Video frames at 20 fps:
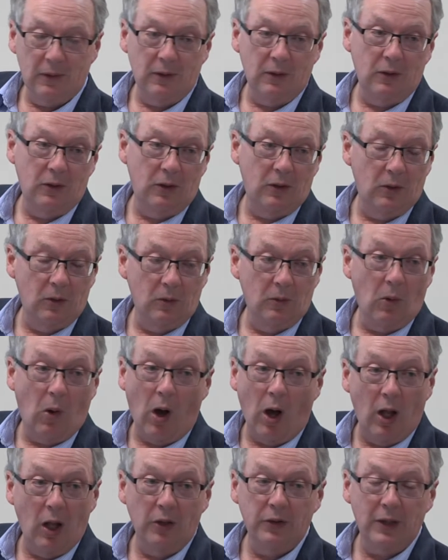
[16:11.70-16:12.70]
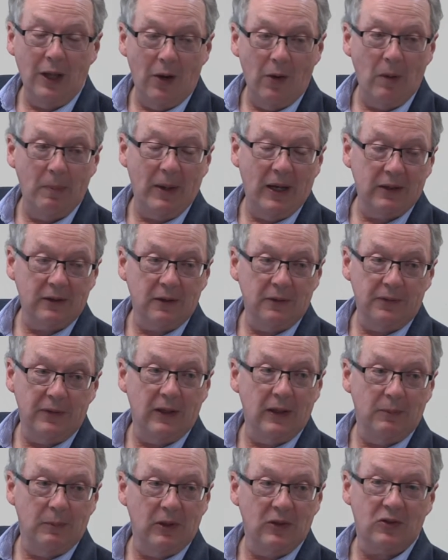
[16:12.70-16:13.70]
You all know about the
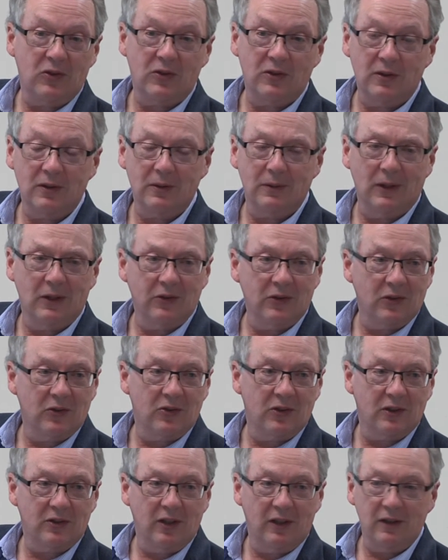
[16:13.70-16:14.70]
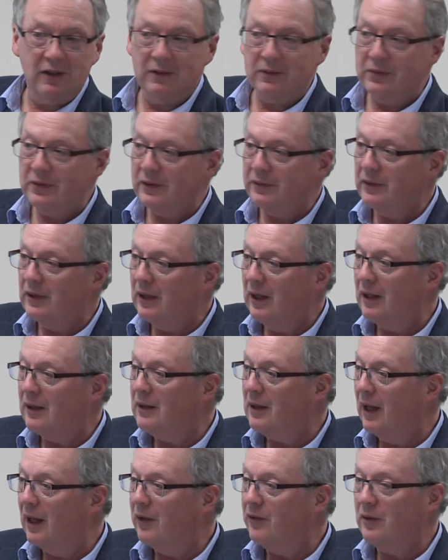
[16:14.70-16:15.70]
famous, what is it,
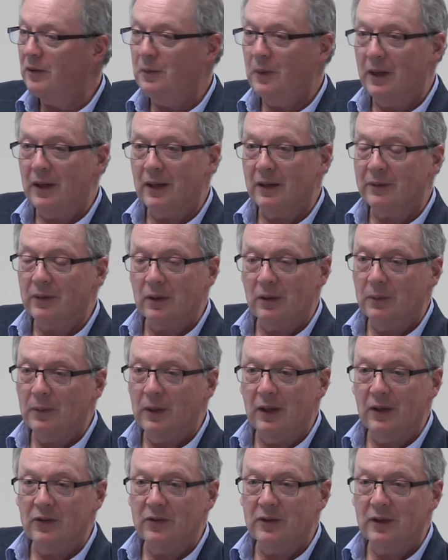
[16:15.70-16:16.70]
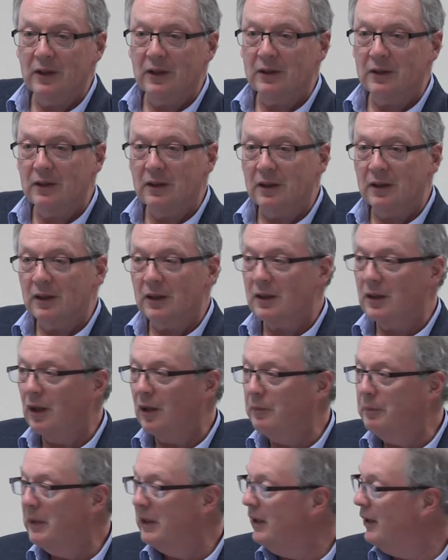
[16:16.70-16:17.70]
$658,000, whatever it was, that the
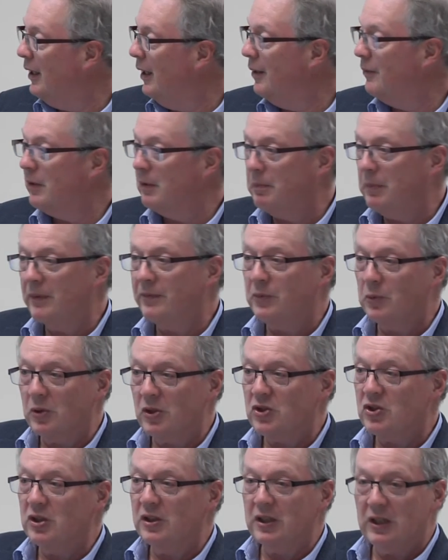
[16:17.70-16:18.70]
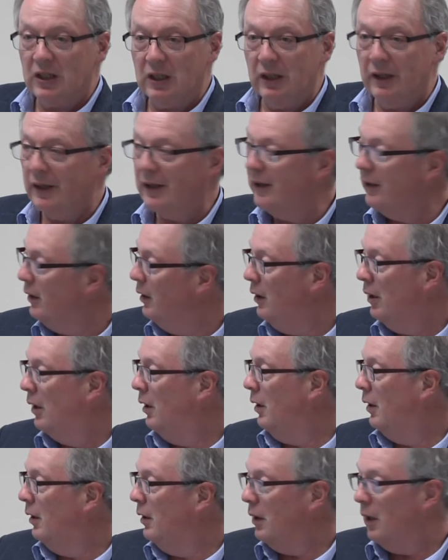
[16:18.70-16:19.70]
Goldman gave her before she declared.
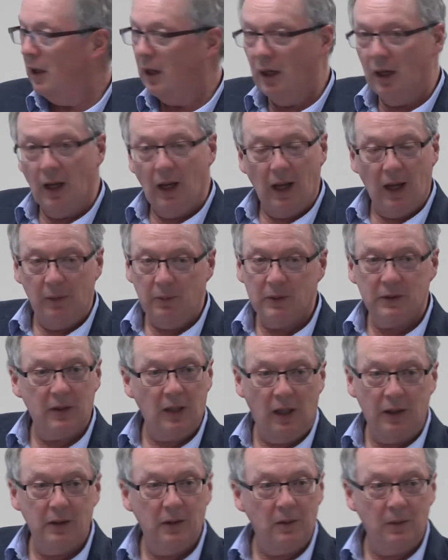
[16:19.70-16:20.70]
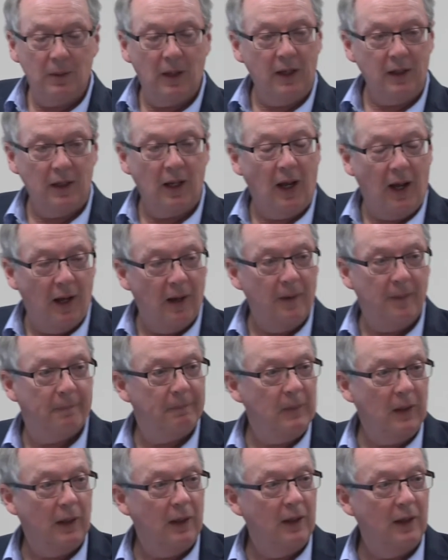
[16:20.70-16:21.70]
I will tell you right now,
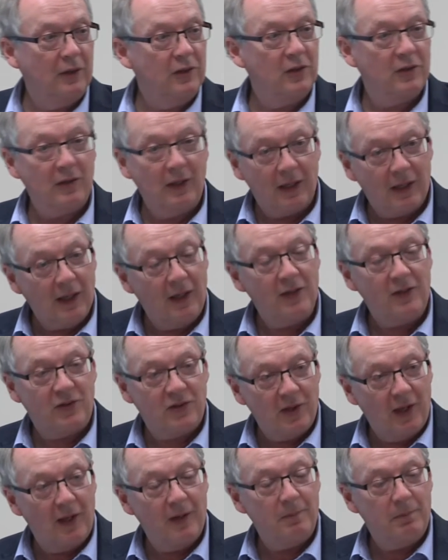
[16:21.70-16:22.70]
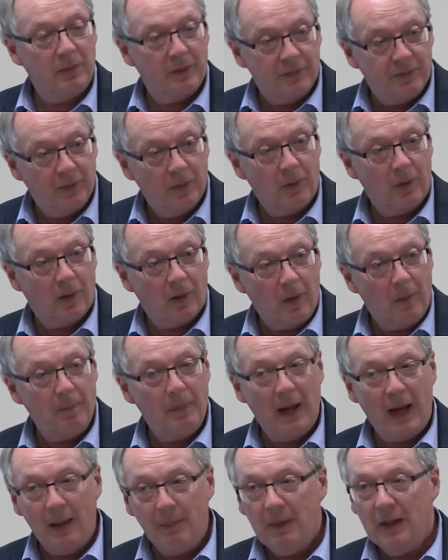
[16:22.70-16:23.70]
just like I said before
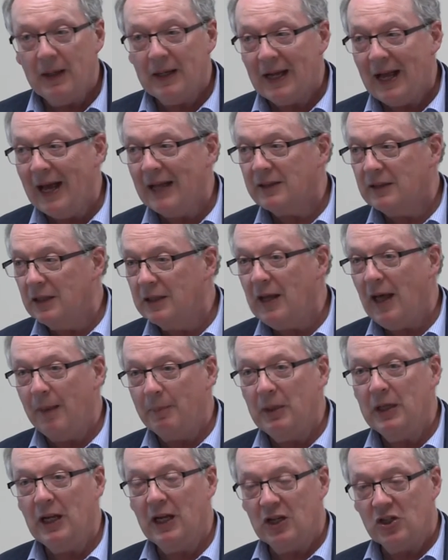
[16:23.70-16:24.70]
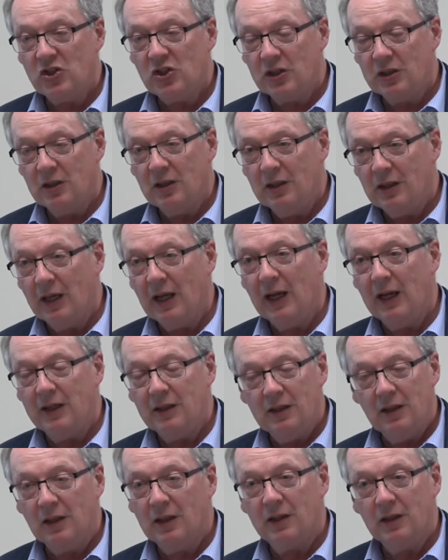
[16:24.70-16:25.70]
Obama got the nomination, that
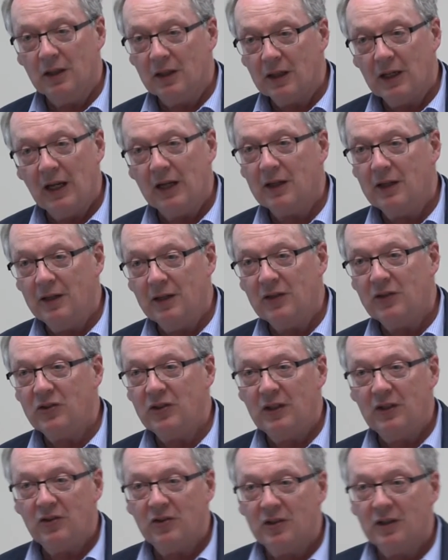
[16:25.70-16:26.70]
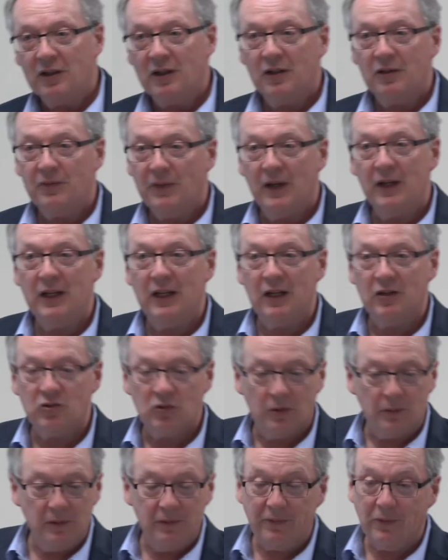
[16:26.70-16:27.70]
you know, you're not going to see serious
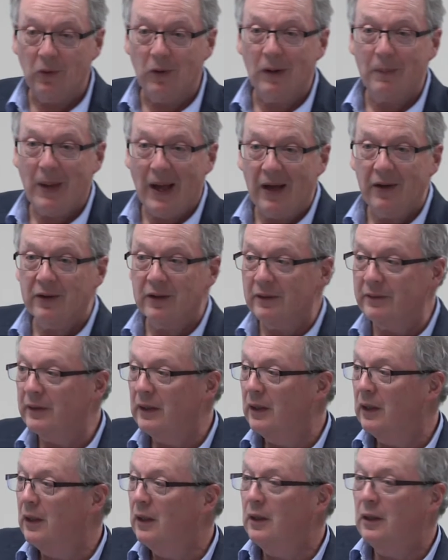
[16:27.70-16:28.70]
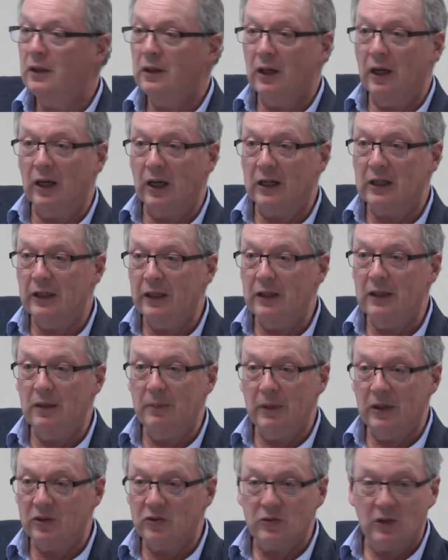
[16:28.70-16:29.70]
financial reform out of Clinton
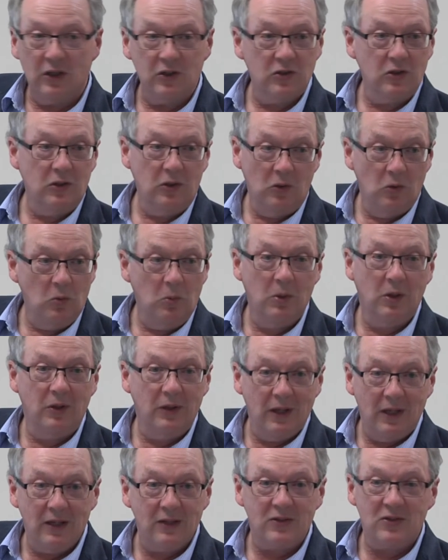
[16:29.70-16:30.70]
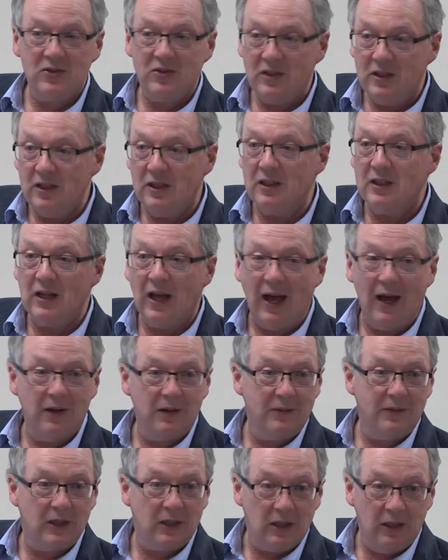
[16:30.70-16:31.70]
administration. You will not see it out
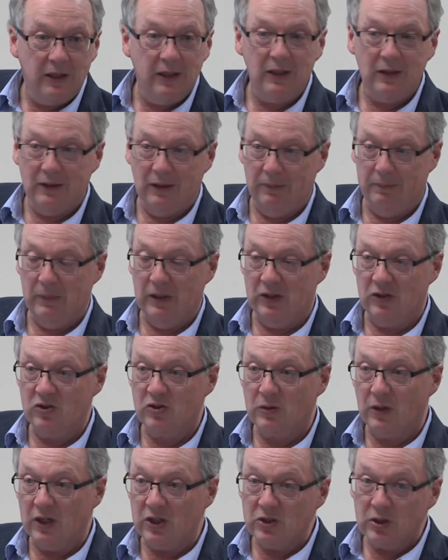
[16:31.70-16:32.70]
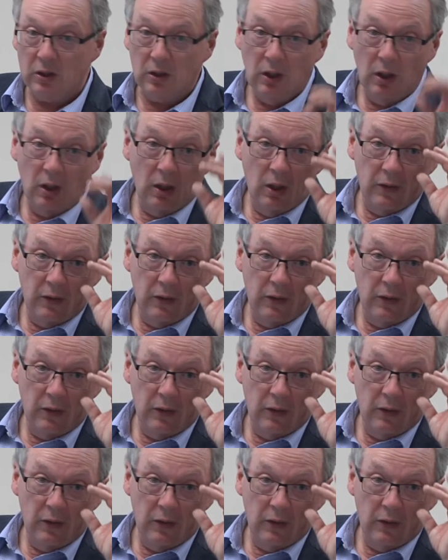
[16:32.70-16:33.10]
of a Clinton administration.